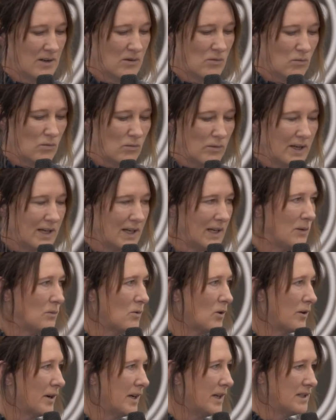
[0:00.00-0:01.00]
really
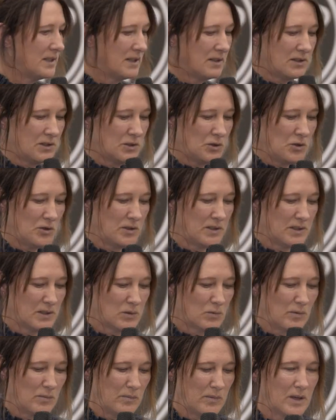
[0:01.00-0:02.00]
worried that the
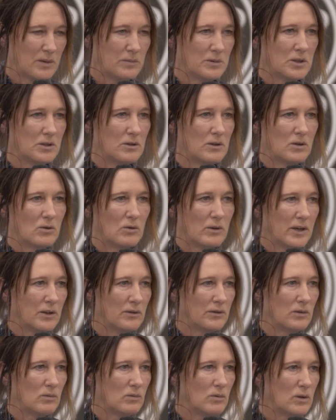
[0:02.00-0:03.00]
students wouldn't be able to agree
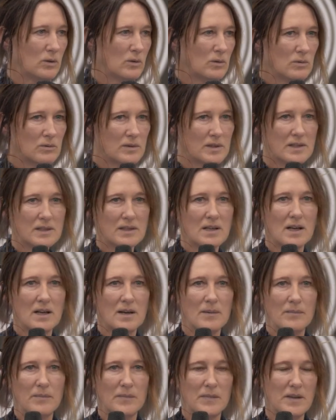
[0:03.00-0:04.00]
on the rules,
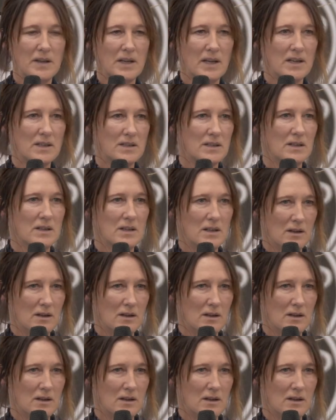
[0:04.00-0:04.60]
that